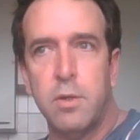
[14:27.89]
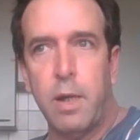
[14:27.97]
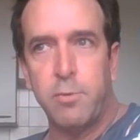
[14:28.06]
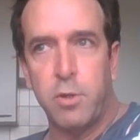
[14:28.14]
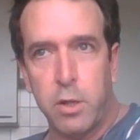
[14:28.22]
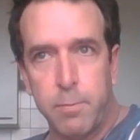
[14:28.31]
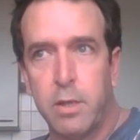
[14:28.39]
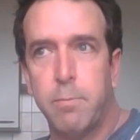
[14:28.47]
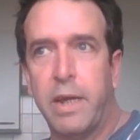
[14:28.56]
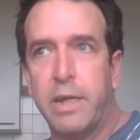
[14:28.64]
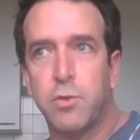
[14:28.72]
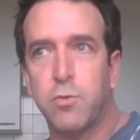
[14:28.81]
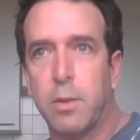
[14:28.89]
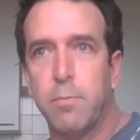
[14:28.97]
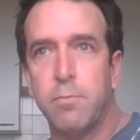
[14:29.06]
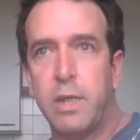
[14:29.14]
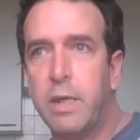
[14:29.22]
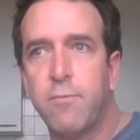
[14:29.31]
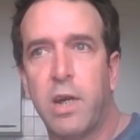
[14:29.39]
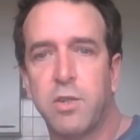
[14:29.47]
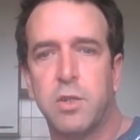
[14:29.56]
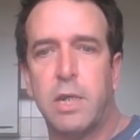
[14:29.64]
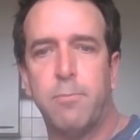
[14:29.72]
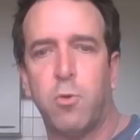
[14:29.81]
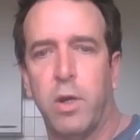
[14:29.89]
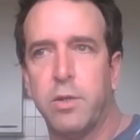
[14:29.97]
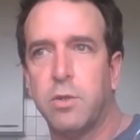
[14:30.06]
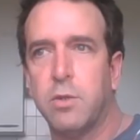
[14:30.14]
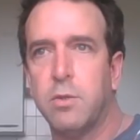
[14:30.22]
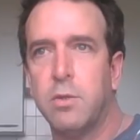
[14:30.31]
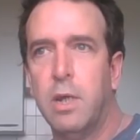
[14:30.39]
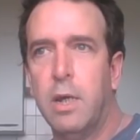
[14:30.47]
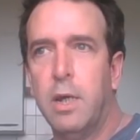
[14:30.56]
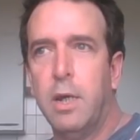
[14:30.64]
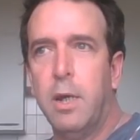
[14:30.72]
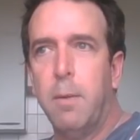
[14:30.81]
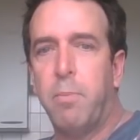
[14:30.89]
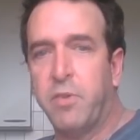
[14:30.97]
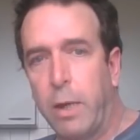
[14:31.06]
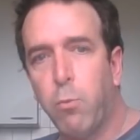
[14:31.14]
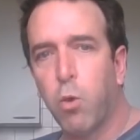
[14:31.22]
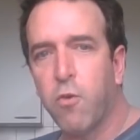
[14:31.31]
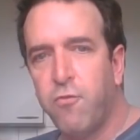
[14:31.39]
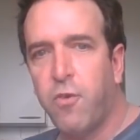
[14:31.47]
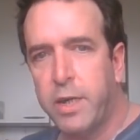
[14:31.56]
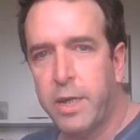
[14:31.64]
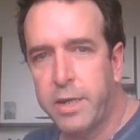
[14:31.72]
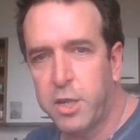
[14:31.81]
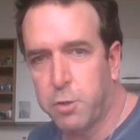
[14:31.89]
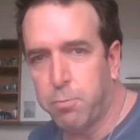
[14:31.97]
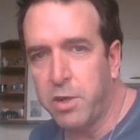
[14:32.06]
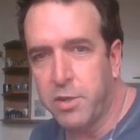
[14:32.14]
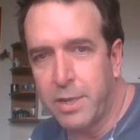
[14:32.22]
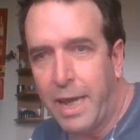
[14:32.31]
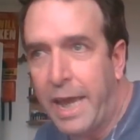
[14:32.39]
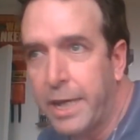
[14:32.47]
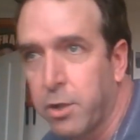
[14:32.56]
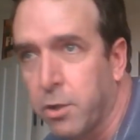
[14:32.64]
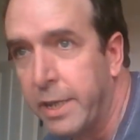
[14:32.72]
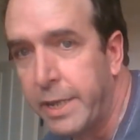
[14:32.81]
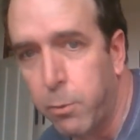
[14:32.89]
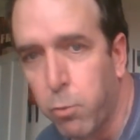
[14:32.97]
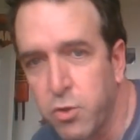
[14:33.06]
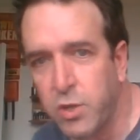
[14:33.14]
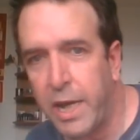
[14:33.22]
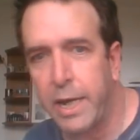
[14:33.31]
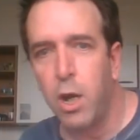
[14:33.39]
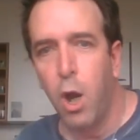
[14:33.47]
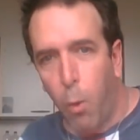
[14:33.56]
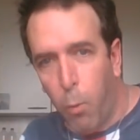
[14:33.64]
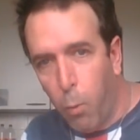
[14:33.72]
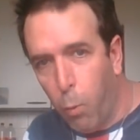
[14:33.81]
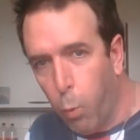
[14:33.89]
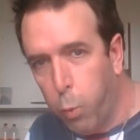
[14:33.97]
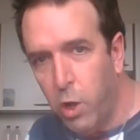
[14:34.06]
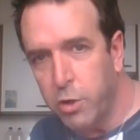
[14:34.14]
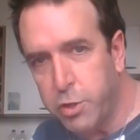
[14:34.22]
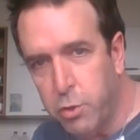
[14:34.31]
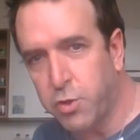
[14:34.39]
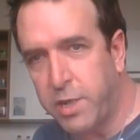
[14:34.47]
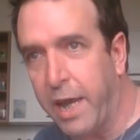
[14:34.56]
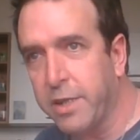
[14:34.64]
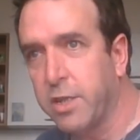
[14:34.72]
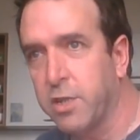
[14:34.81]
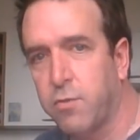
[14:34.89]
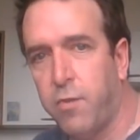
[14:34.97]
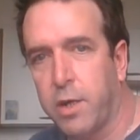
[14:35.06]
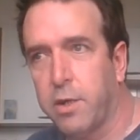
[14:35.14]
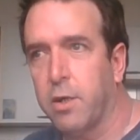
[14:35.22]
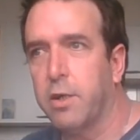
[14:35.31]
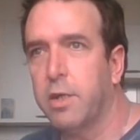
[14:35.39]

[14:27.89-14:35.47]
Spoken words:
I'm talking about the mainstream. They never ask deep questions, but they were fucking expressing anger, and they were saying, "Will you sack this fucker?"